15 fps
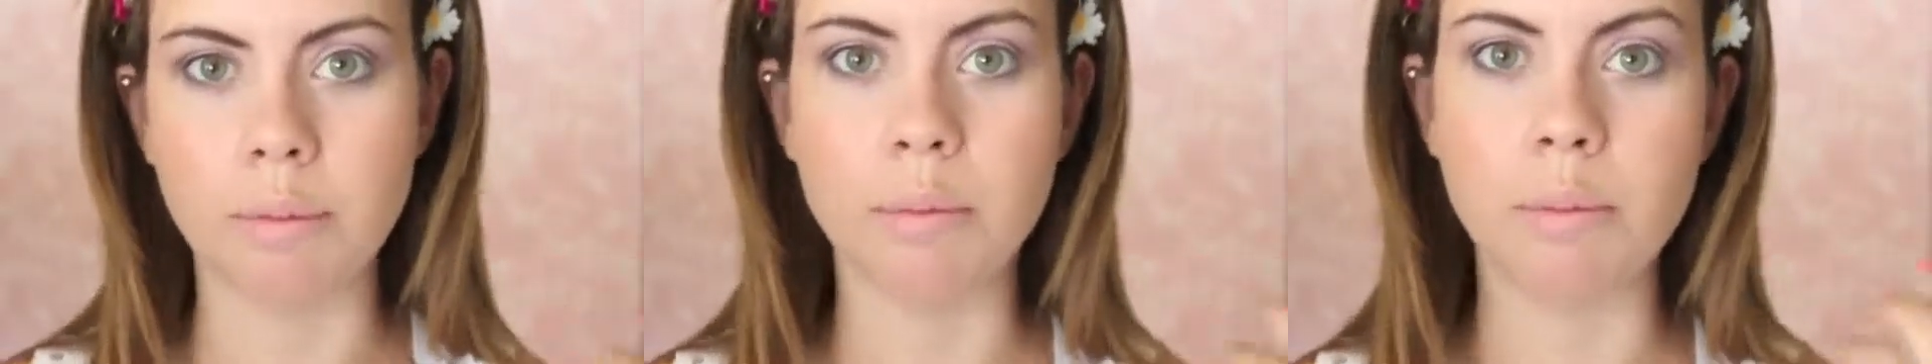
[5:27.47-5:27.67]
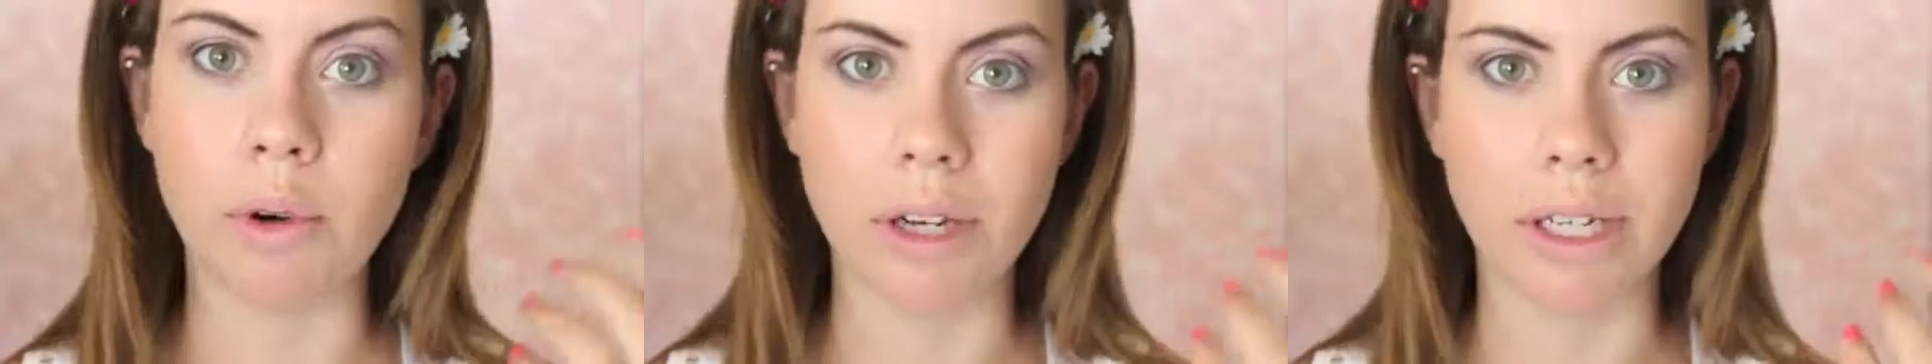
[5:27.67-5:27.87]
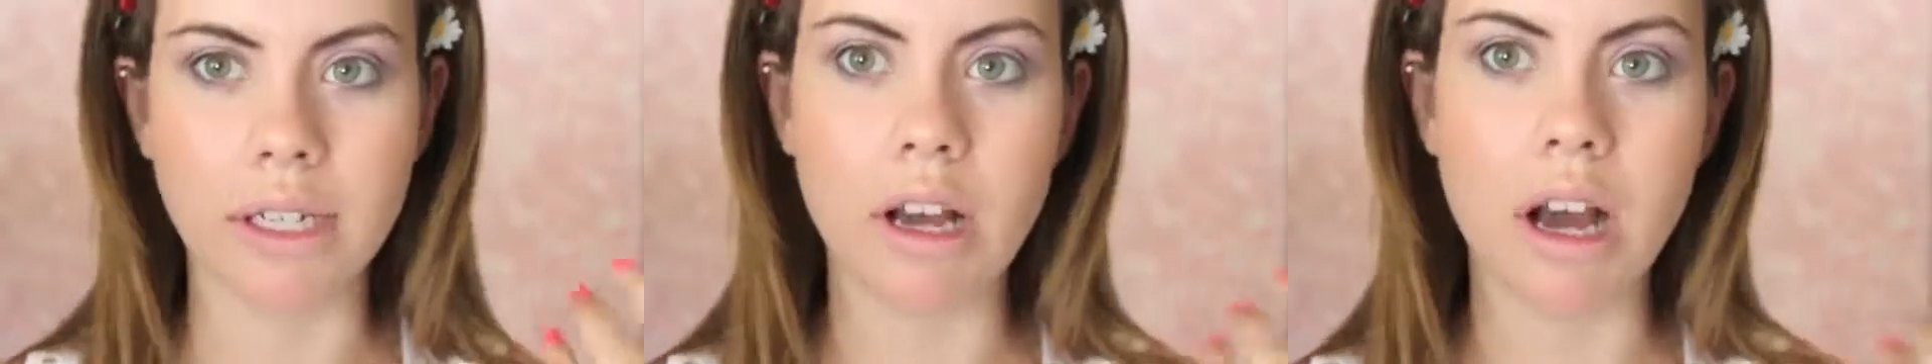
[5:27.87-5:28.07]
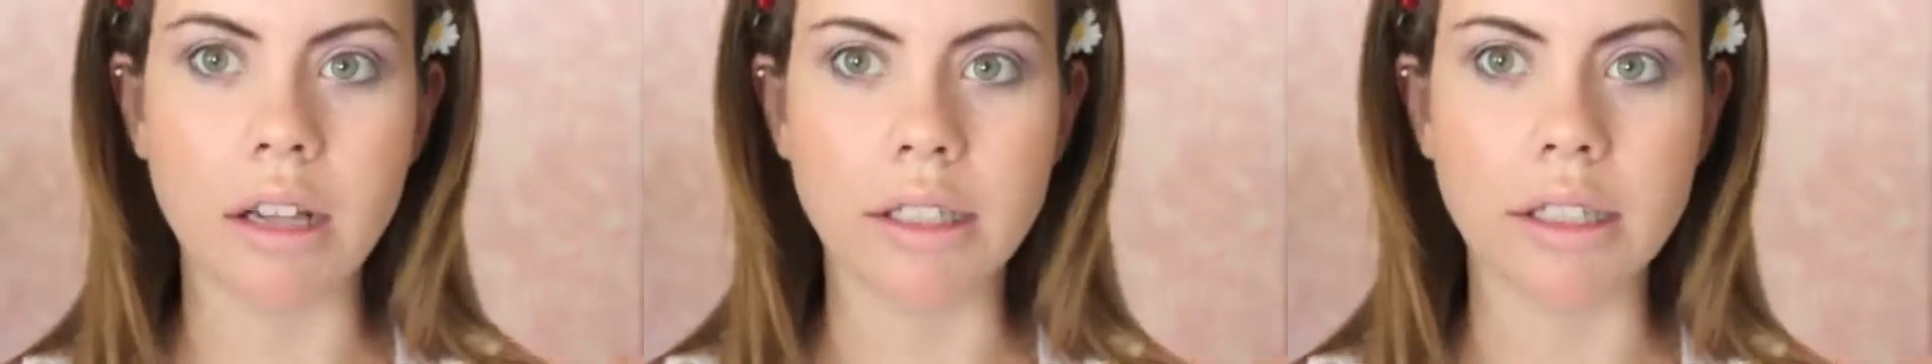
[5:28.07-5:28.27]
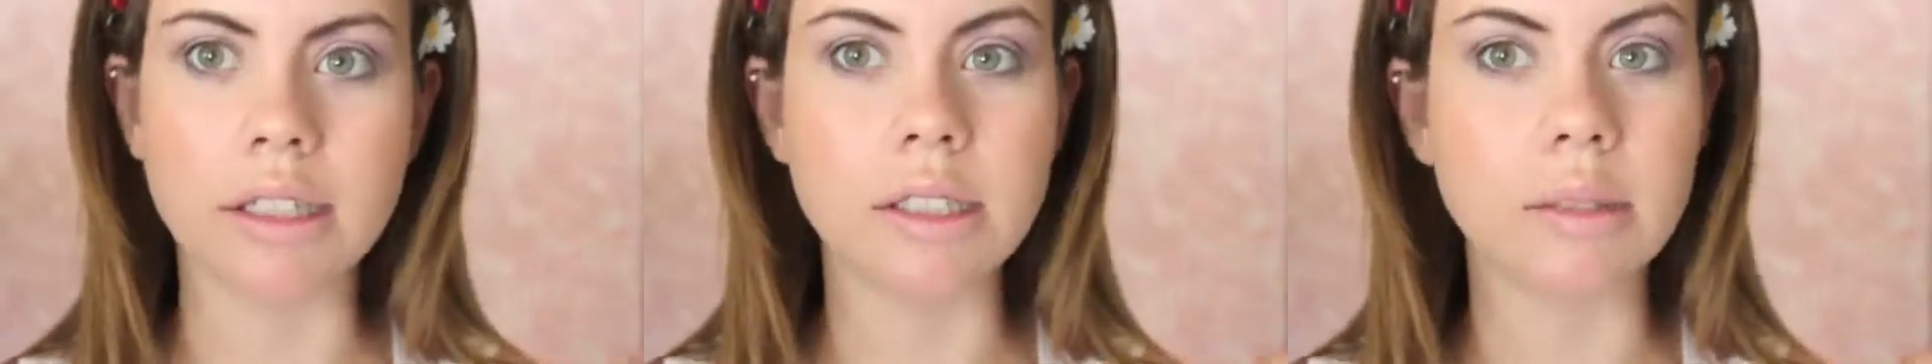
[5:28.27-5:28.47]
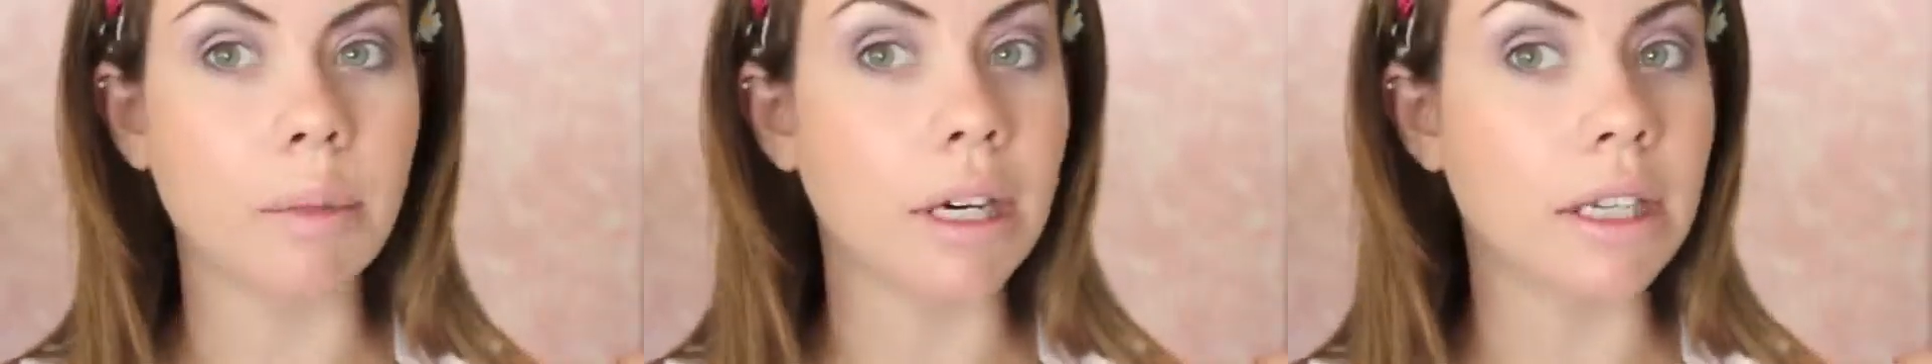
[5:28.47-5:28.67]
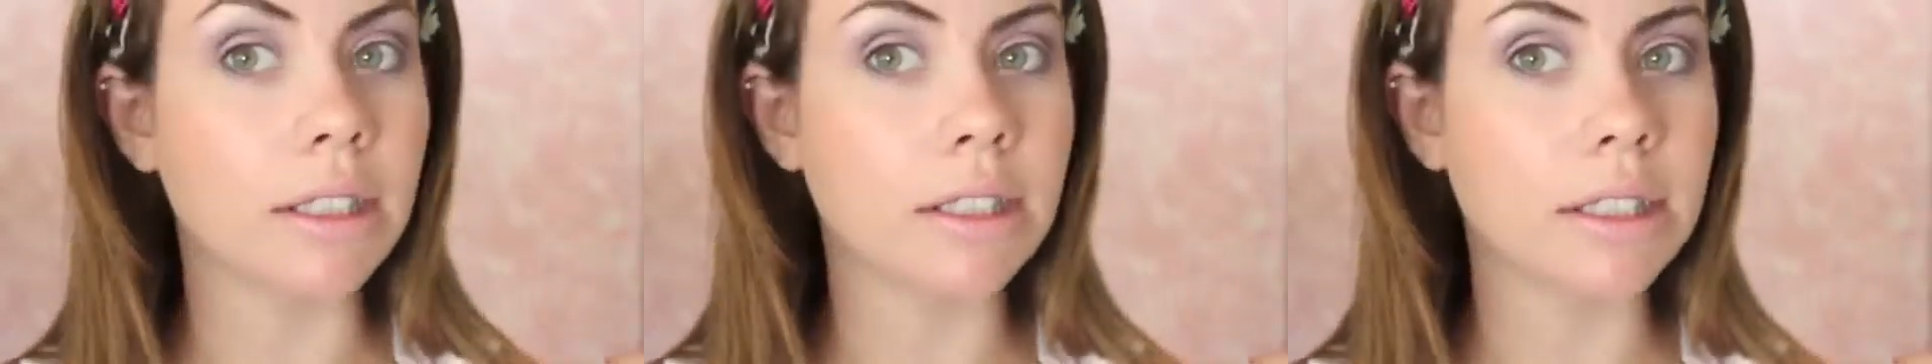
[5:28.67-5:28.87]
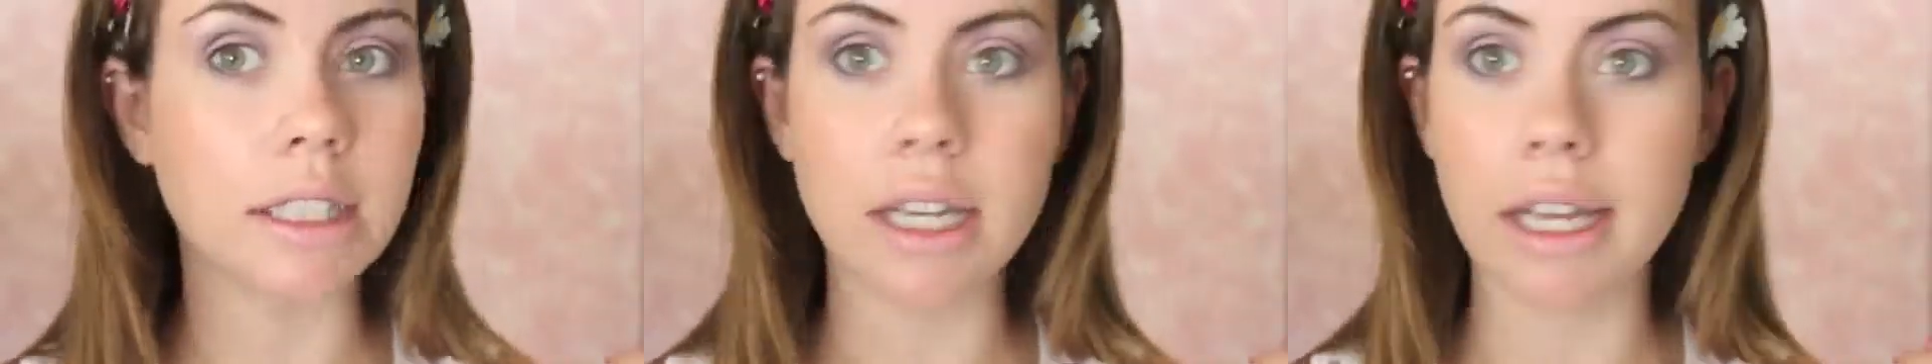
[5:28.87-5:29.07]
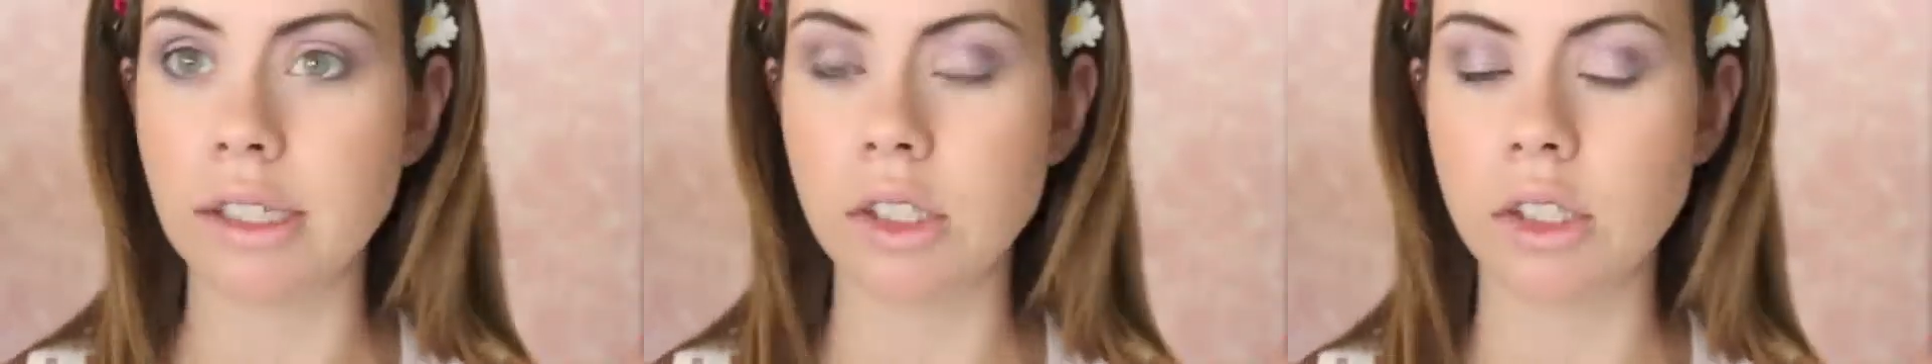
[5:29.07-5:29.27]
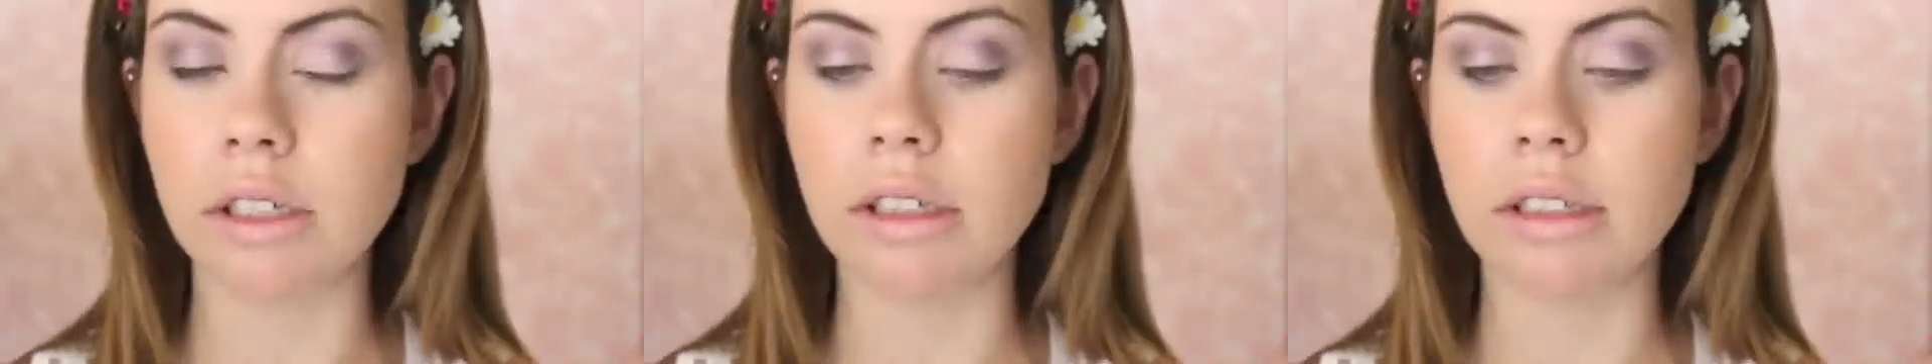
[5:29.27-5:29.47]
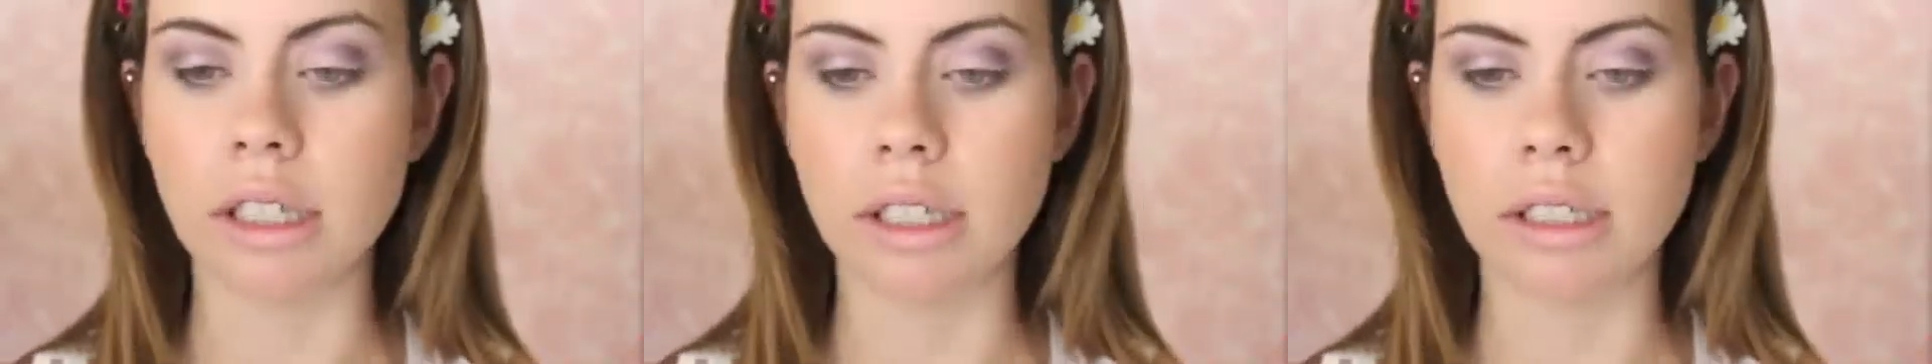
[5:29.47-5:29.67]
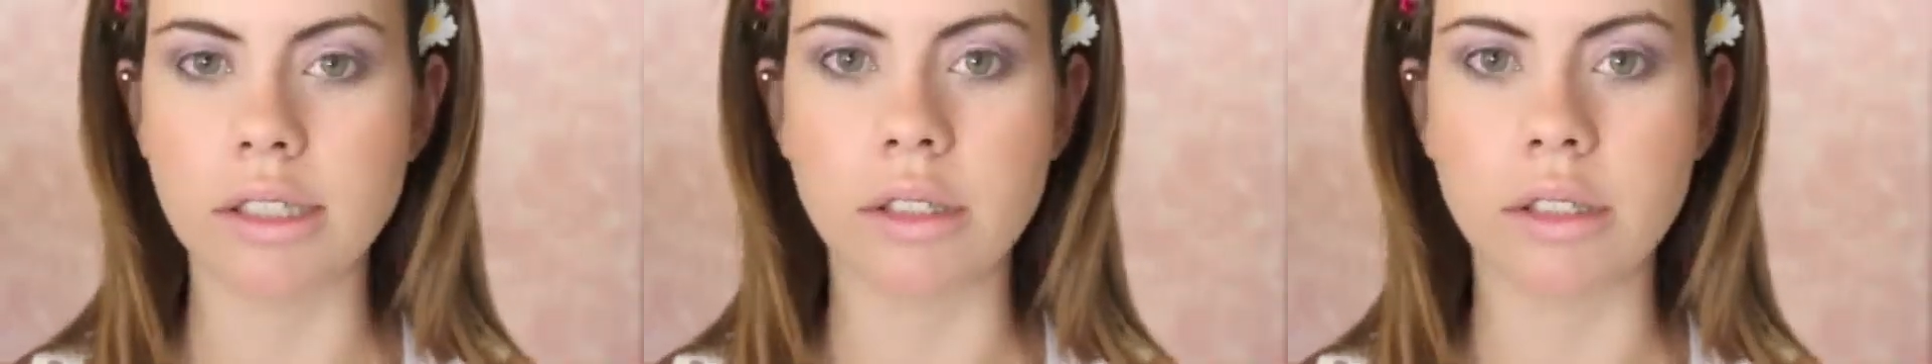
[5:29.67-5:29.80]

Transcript: bright colors, but it's a natural look.